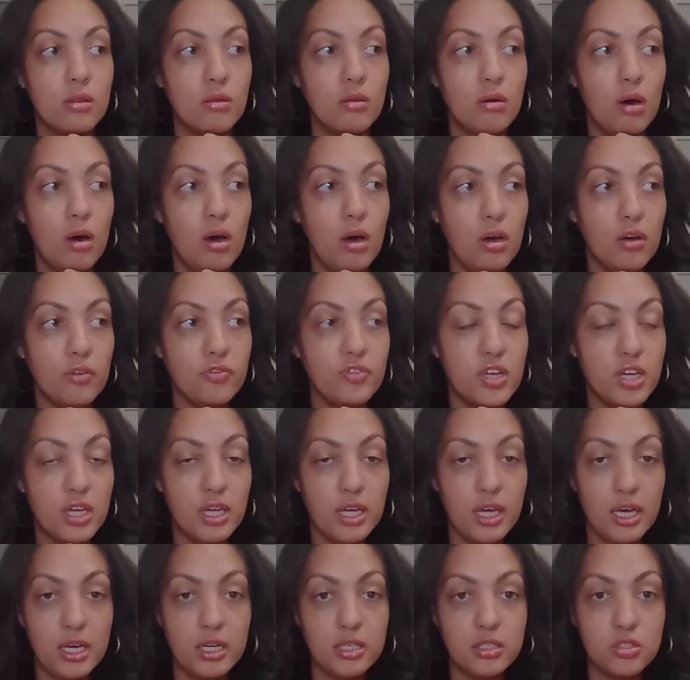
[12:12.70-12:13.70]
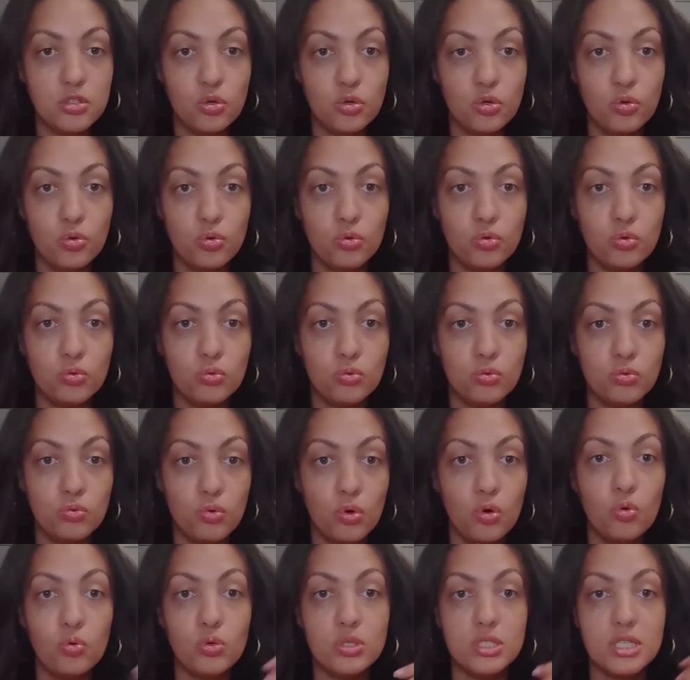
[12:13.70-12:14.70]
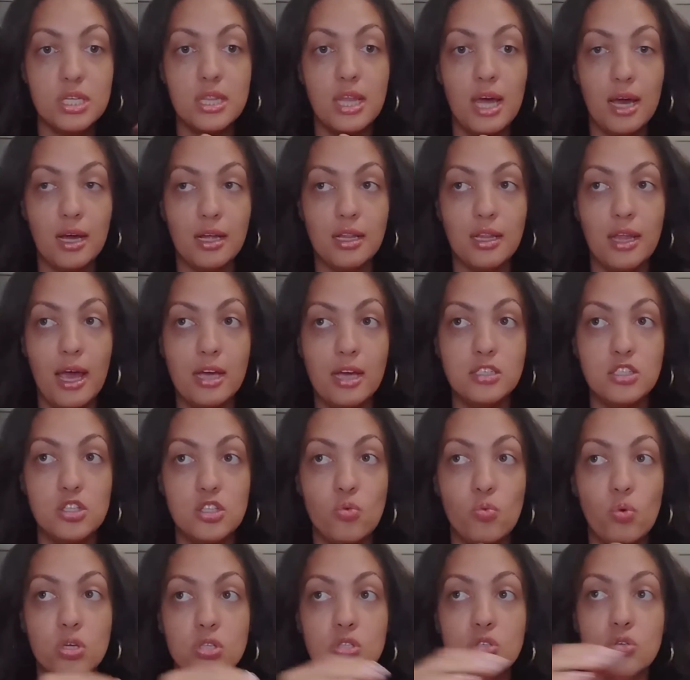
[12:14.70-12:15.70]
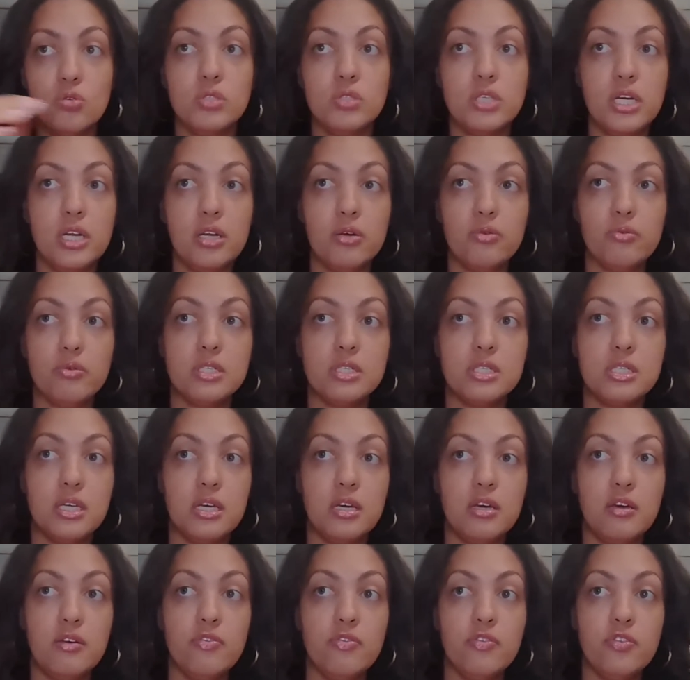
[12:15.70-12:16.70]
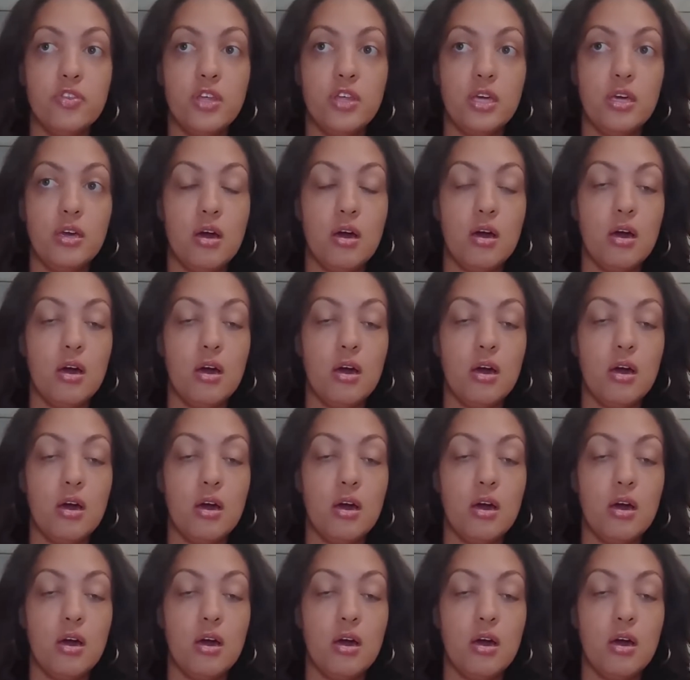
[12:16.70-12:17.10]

of the kids who was in that class, the ones who didn't receive the